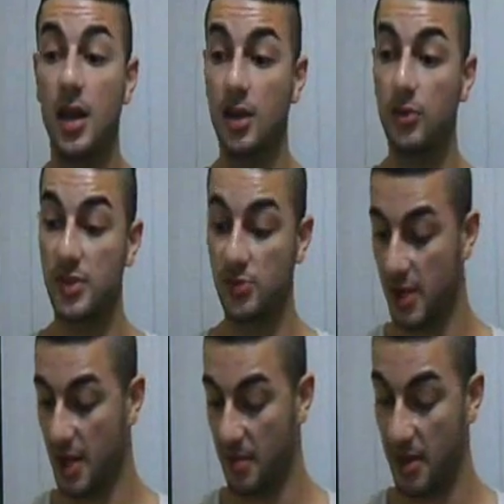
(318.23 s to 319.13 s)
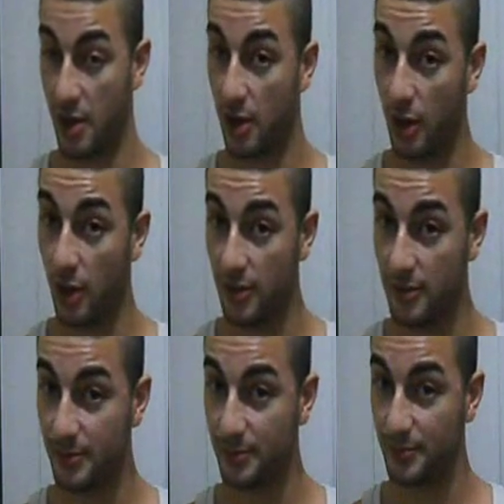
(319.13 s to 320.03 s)
It was when
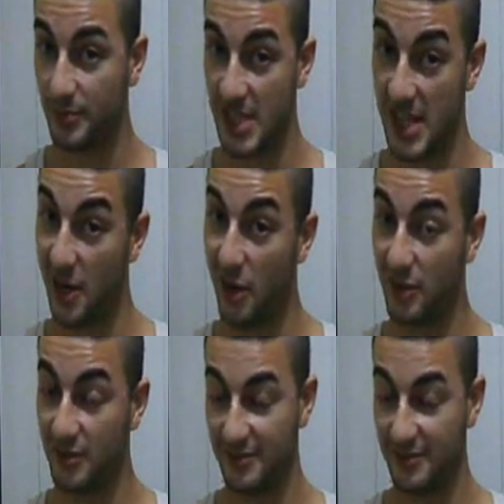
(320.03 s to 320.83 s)
Teddy Long,